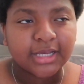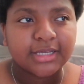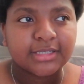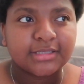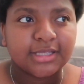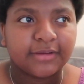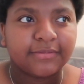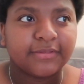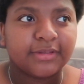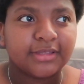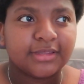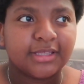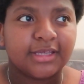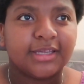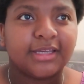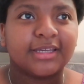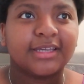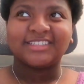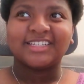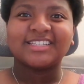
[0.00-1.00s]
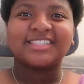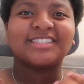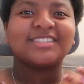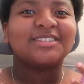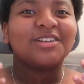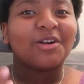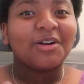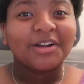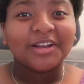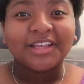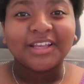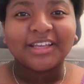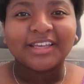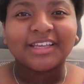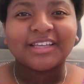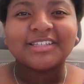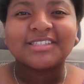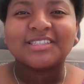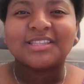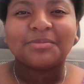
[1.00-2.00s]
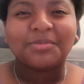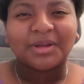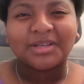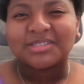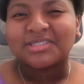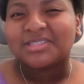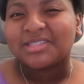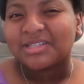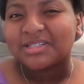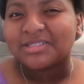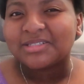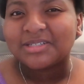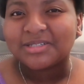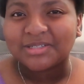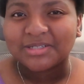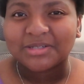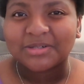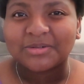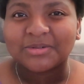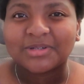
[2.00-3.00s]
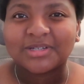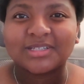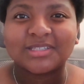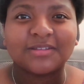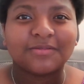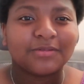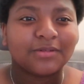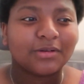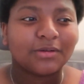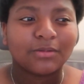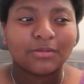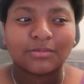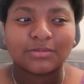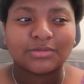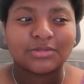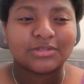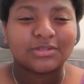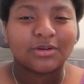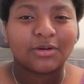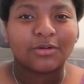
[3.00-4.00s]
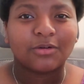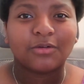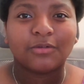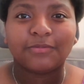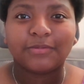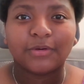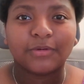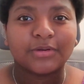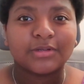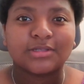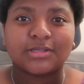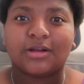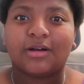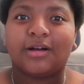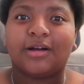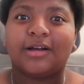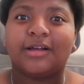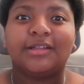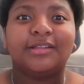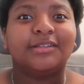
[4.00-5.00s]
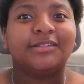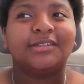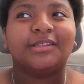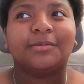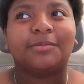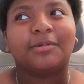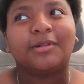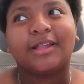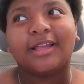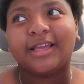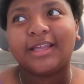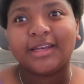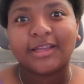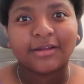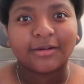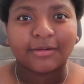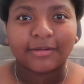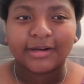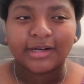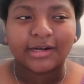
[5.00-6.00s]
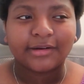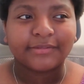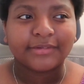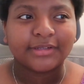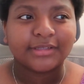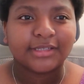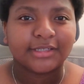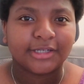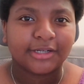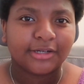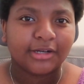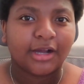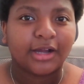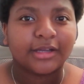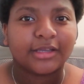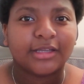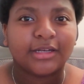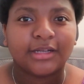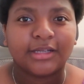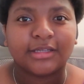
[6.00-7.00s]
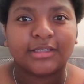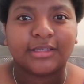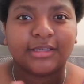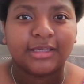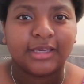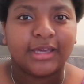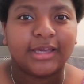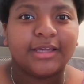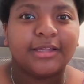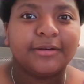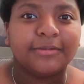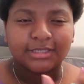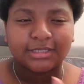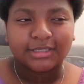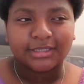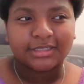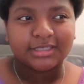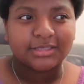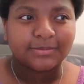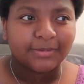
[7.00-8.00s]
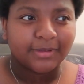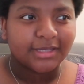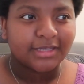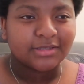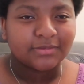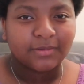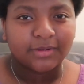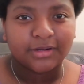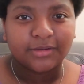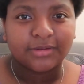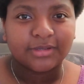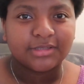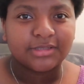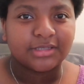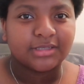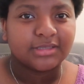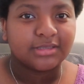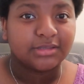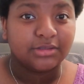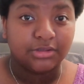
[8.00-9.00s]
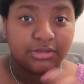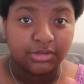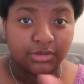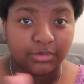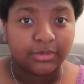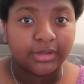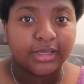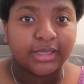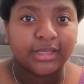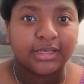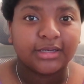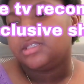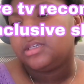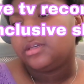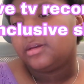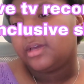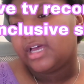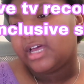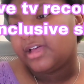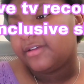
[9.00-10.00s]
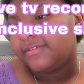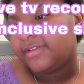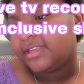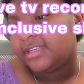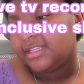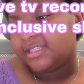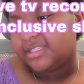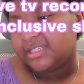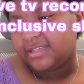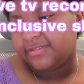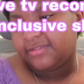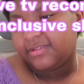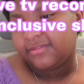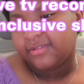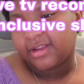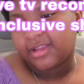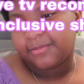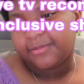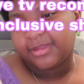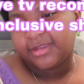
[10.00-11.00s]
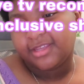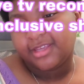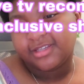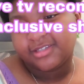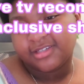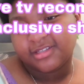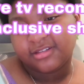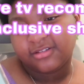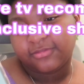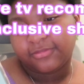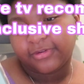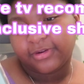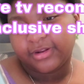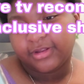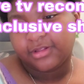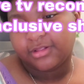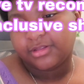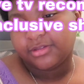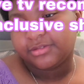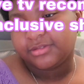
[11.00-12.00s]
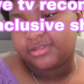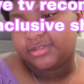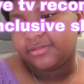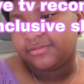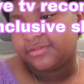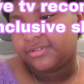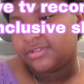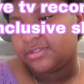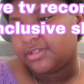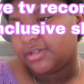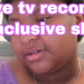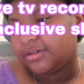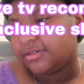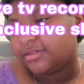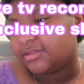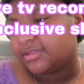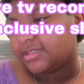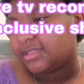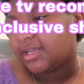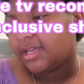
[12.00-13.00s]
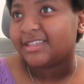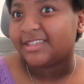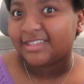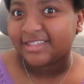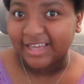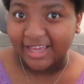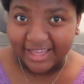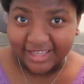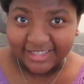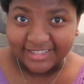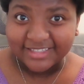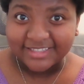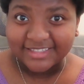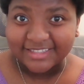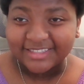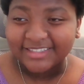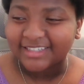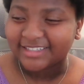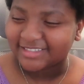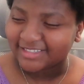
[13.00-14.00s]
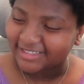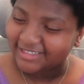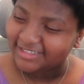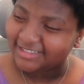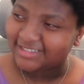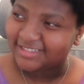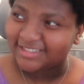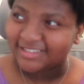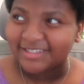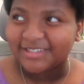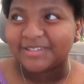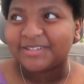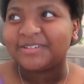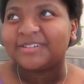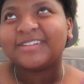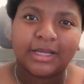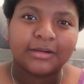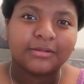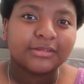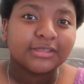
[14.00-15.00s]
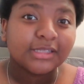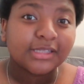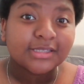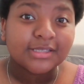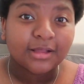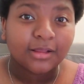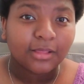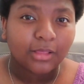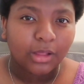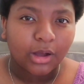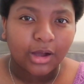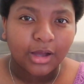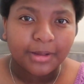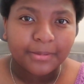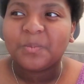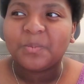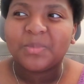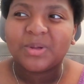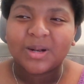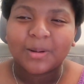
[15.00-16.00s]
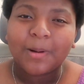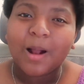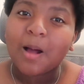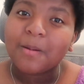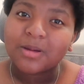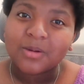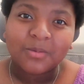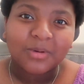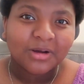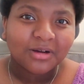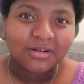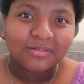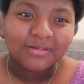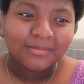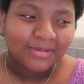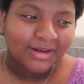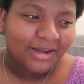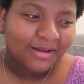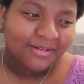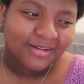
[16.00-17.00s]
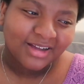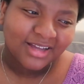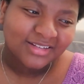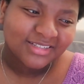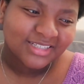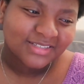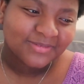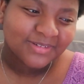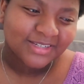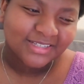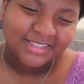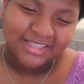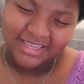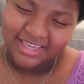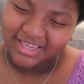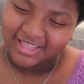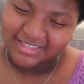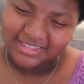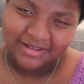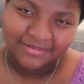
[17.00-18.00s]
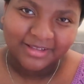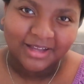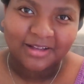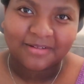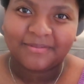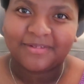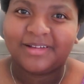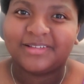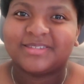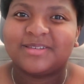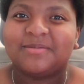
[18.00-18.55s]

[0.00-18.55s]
I definitely think just starting is the best thing to do, because if you're so focused on the planning or whatever, then you're not gonna get to a space where you can just do it. Do you have any TV recommendations for inclusive shows? Yes I do. I don't say this a lot, but I probably will from now on, just because I can't stop talking about it.